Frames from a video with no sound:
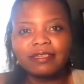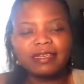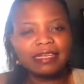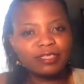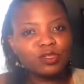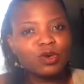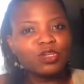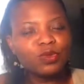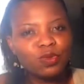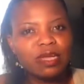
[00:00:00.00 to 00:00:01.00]
So
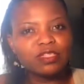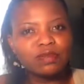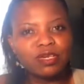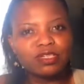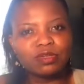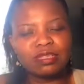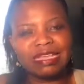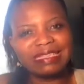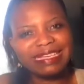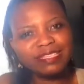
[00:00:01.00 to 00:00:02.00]
you want to make sure
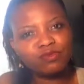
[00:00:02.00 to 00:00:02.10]
that there is